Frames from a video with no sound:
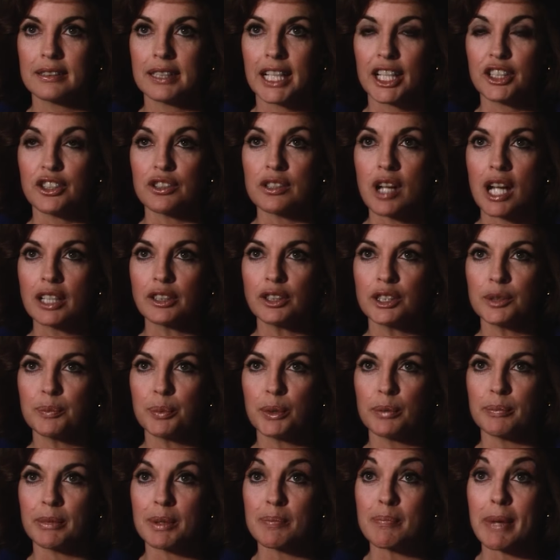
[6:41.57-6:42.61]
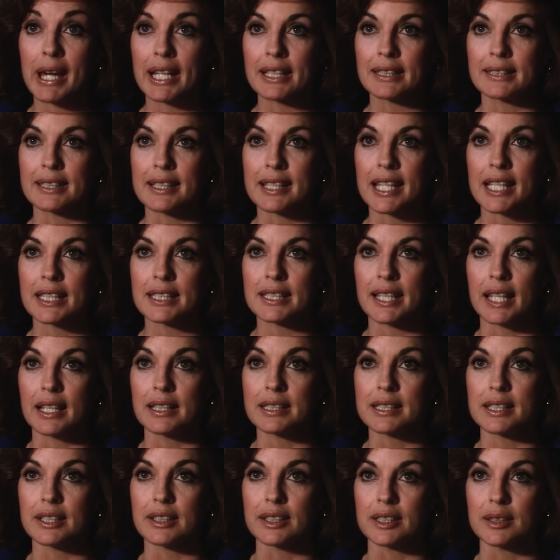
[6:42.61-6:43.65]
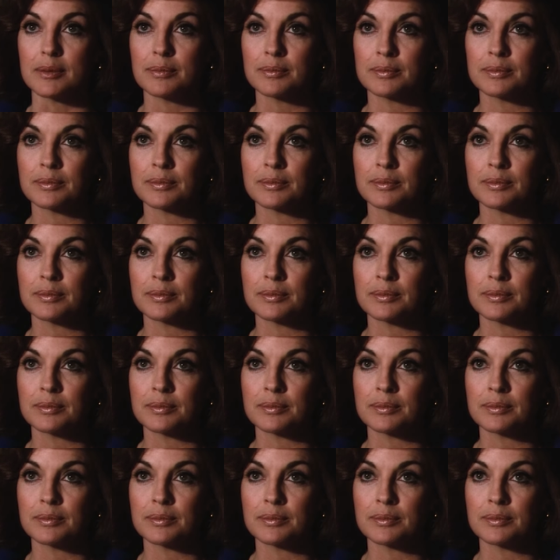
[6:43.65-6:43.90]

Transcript: And you're not going to put me back into that sanitarium.